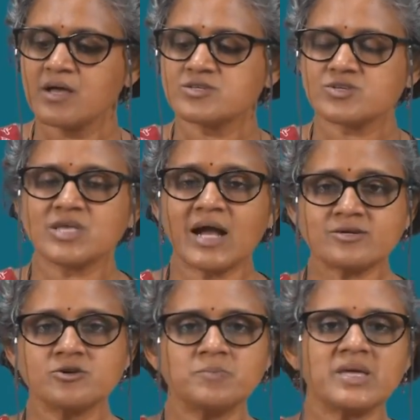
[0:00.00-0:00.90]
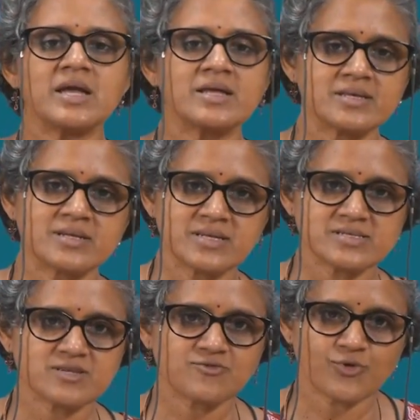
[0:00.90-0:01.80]
So, that could be another
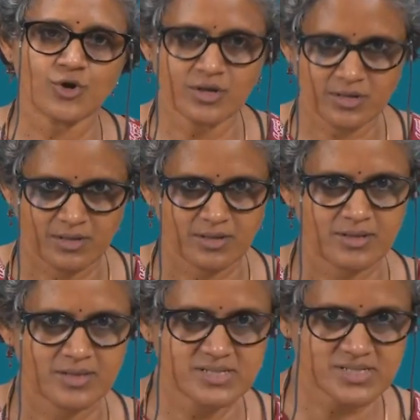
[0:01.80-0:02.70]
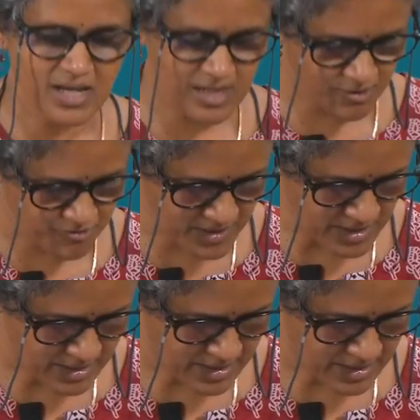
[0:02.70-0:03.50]
reason for this kind of a